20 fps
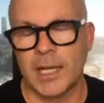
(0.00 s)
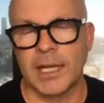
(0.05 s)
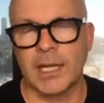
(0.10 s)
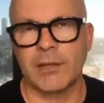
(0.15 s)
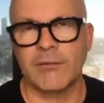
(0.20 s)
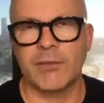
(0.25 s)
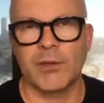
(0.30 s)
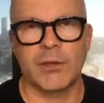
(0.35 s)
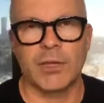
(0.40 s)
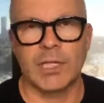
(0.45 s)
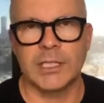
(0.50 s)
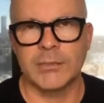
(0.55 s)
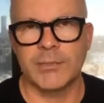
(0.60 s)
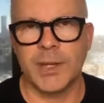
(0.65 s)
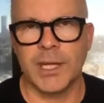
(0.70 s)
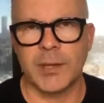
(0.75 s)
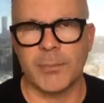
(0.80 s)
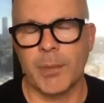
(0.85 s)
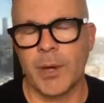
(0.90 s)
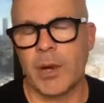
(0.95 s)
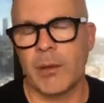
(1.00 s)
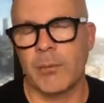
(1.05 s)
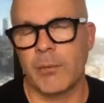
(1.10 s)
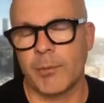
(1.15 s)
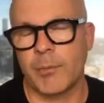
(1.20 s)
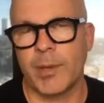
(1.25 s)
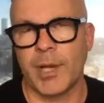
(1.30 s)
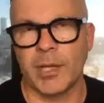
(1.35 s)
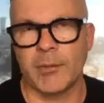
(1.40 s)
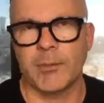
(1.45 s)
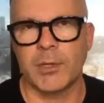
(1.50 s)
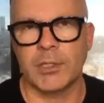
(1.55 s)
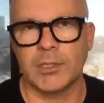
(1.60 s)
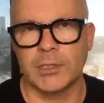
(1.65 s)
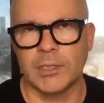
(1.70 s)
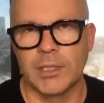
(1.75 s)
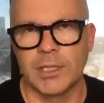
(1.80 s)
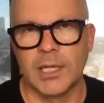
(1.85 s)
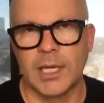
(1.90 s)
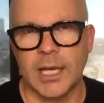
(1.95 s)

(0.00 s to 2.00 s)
and if you need to make a part repayment